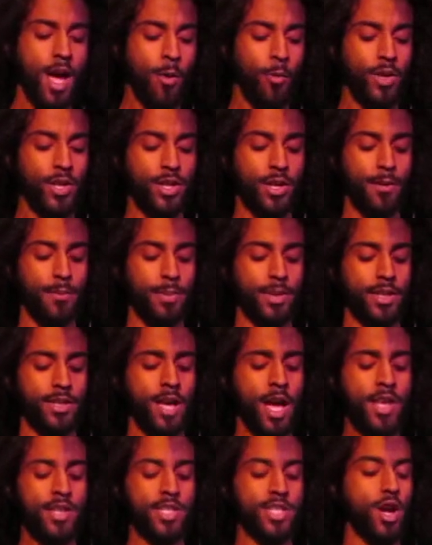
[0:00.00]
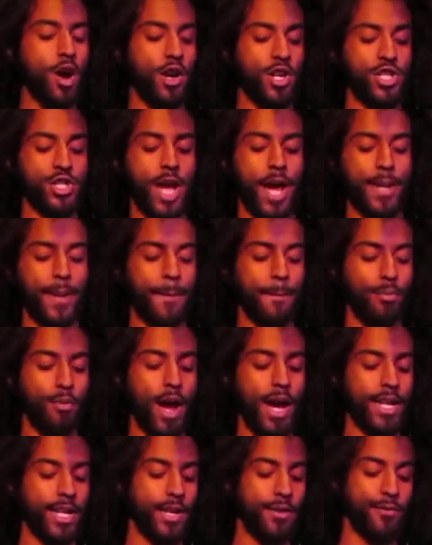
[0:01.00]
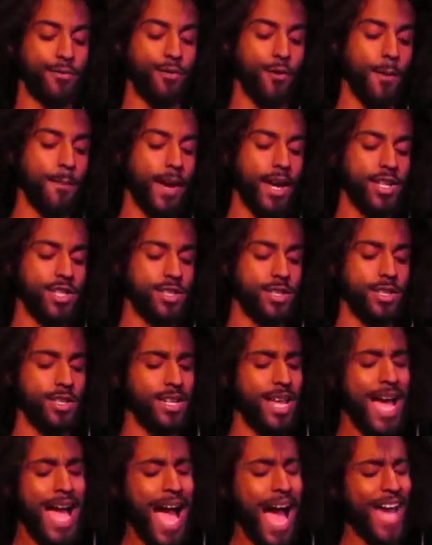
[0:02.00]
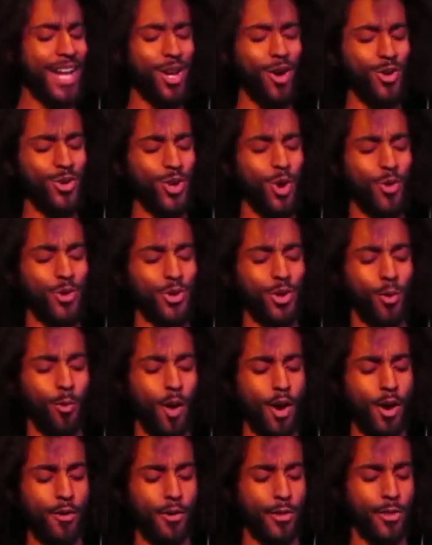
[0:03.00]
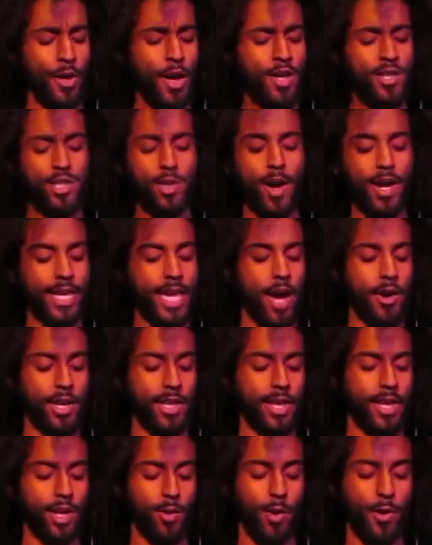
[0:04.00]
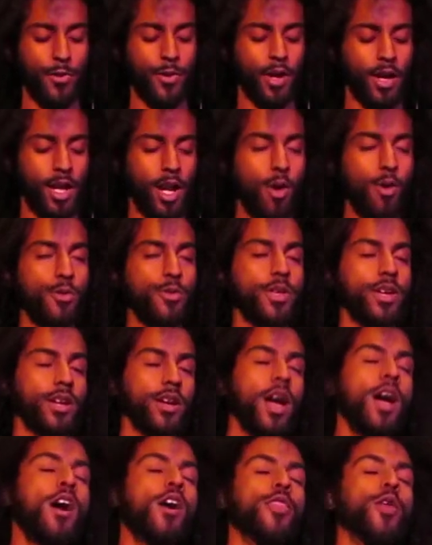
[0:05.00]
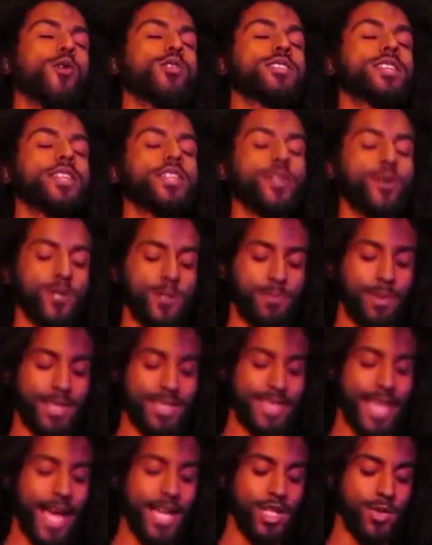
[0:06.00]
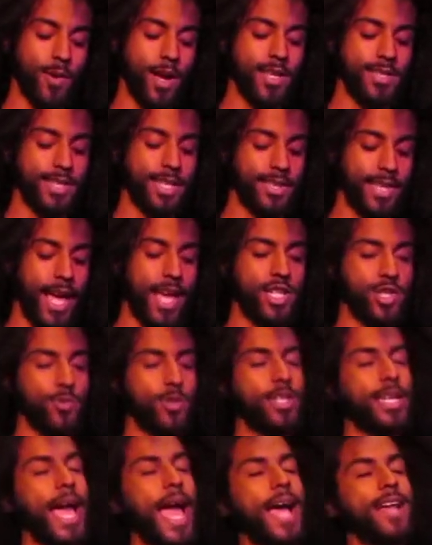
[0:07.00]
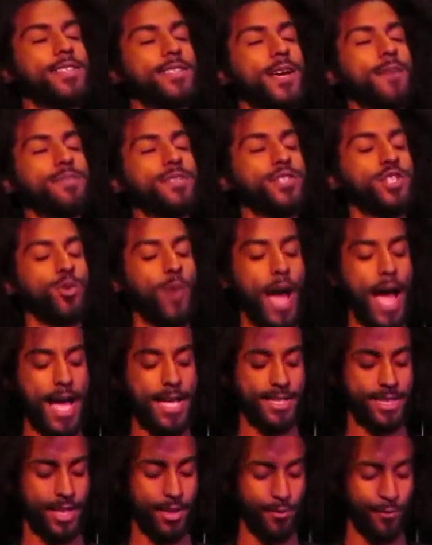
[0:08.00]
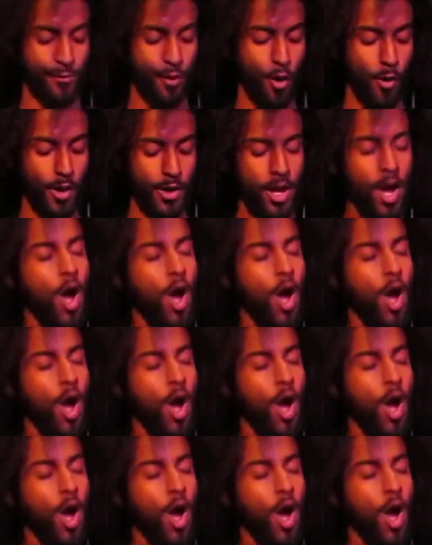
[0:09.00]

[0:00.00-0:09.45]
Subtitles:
We could be stars shining bright in formation. I don't know your worth, so I calculated with your clothing. Those heels plus that dress and that drink adds up to you asking for it.